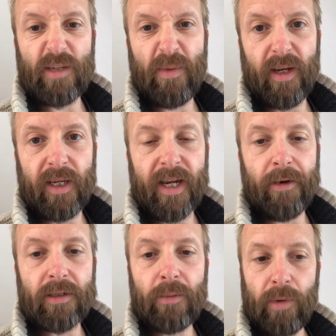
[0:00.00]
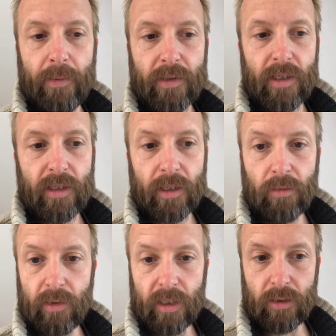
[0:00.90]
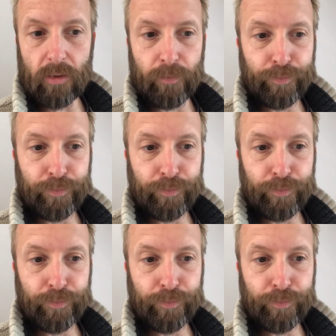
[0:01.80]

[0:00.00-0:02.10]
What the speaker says: spending in areas that perhaps they don't need to.